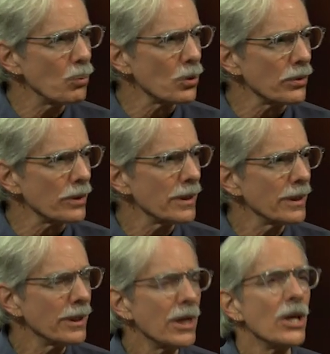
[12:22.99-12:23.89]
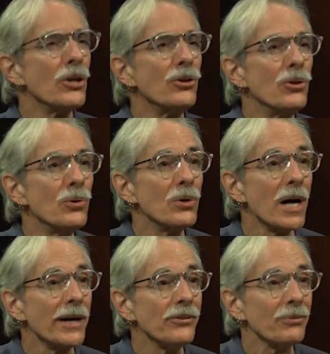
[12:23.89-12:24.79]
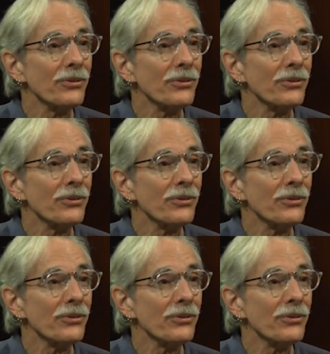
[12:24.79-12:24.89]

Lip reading: a word, you guys are